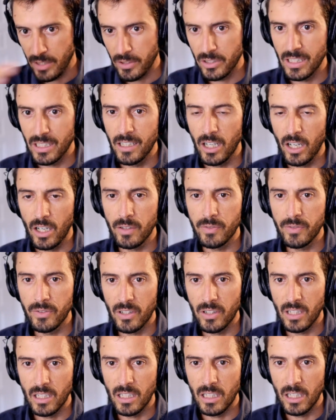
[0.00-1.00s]
cutting off
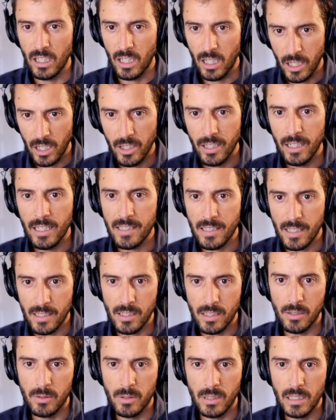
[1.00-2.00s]
the
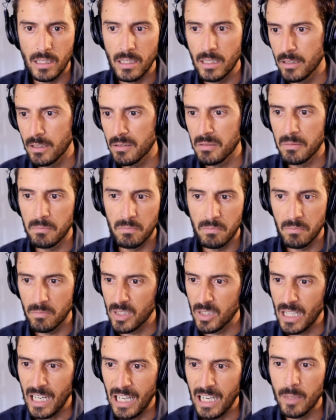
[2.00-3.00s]
unnecessary
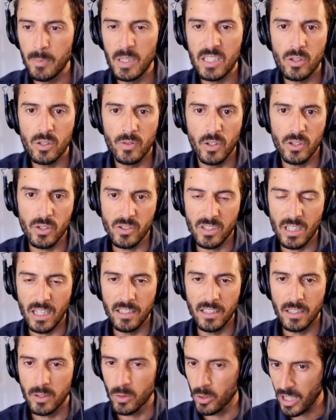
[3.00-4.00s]
elements of our
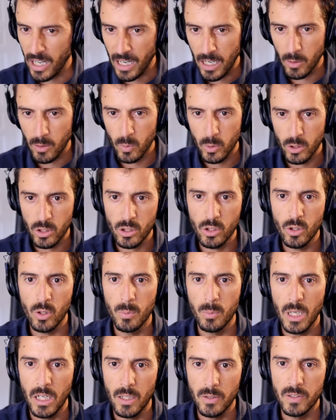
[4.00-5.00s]
society, or how would you
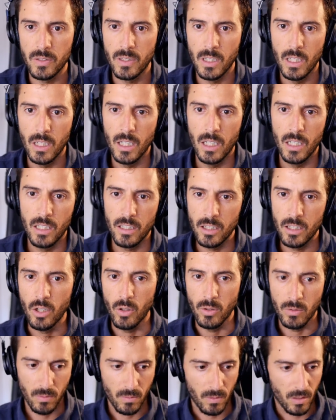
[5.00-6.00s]
go about, you
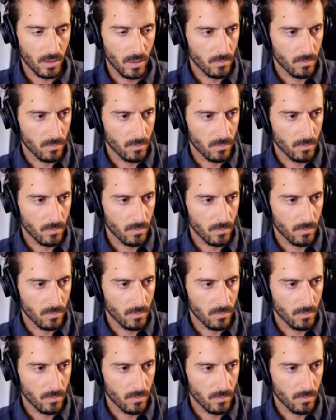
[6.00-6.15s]
know,